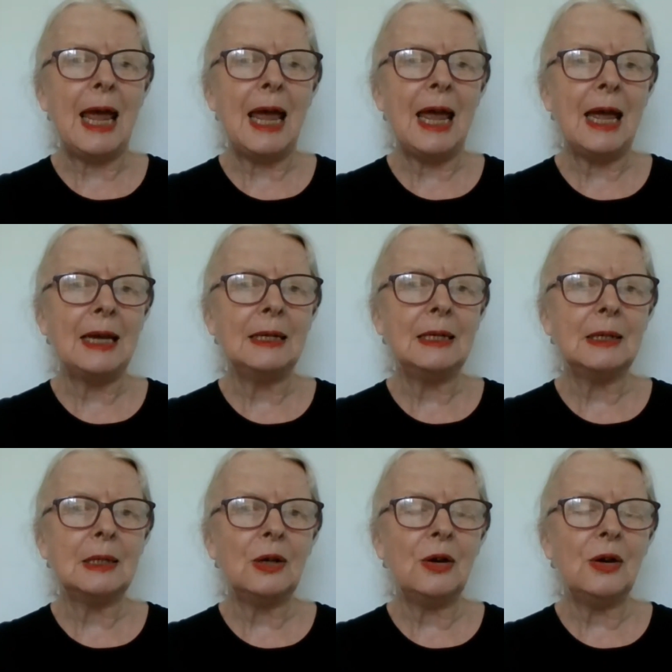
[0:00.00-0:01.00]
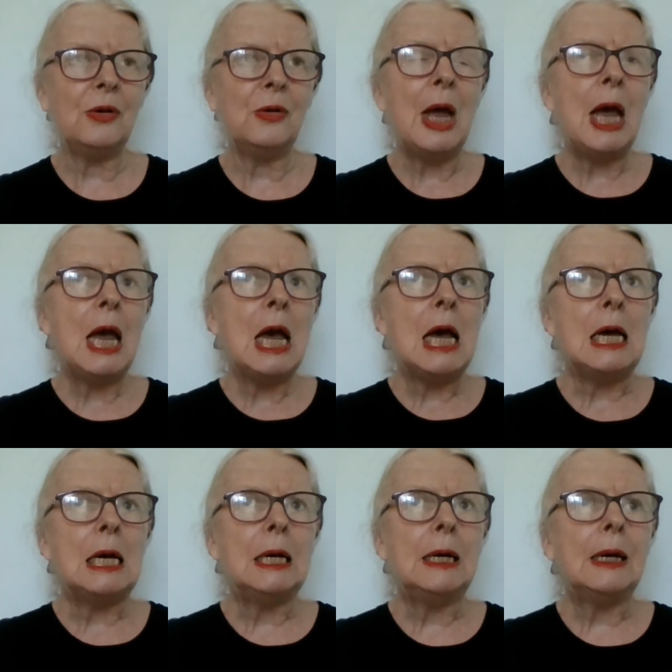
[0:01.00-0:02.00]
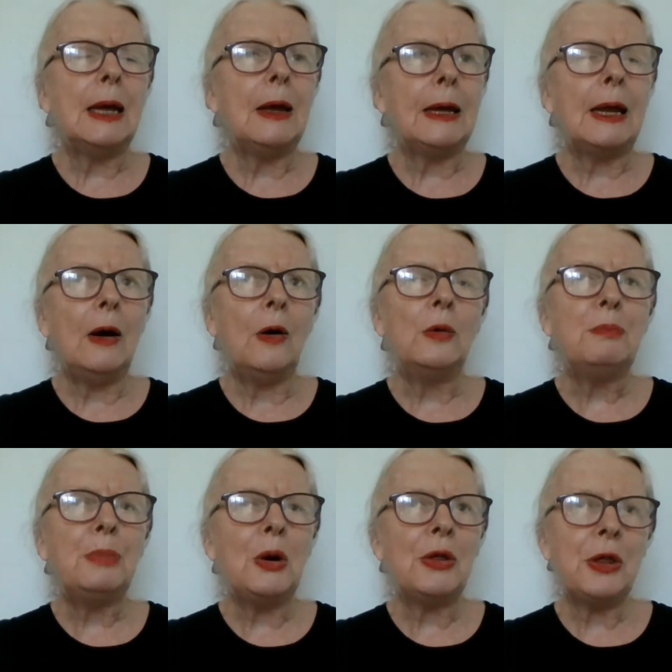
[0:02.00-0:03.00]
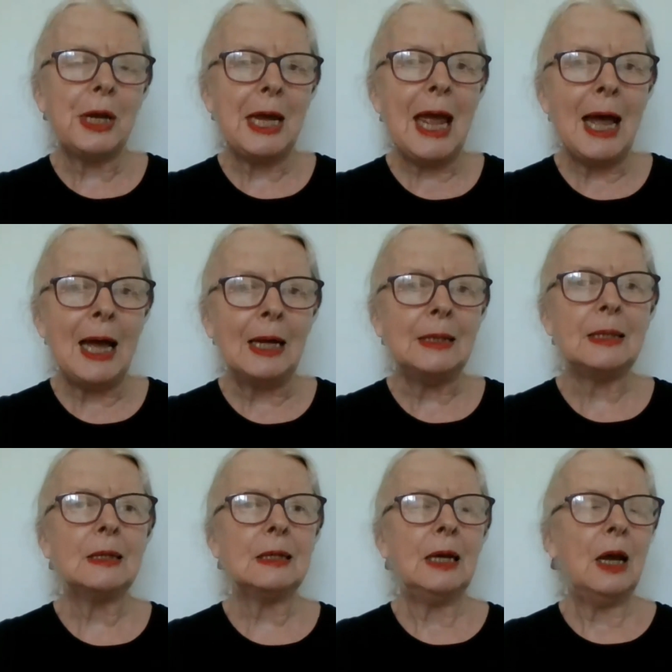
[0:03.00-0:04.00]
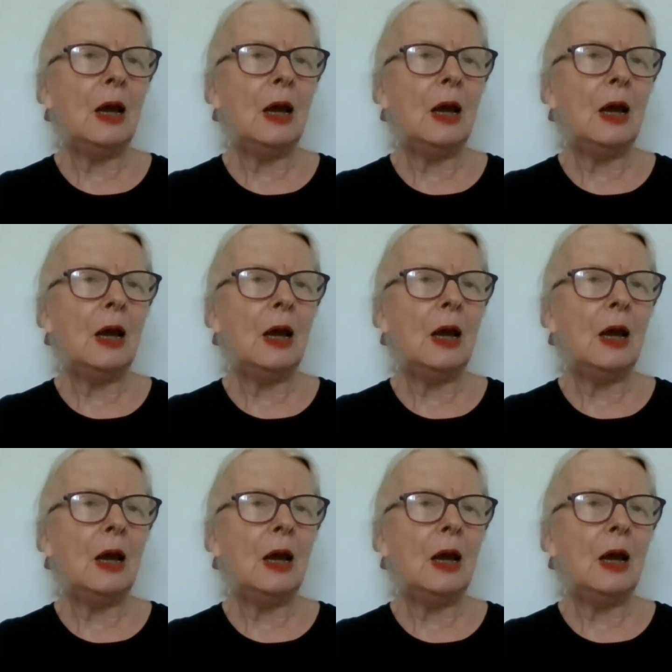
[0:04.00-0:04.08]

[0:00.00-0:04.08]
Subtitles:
And so on both accounts,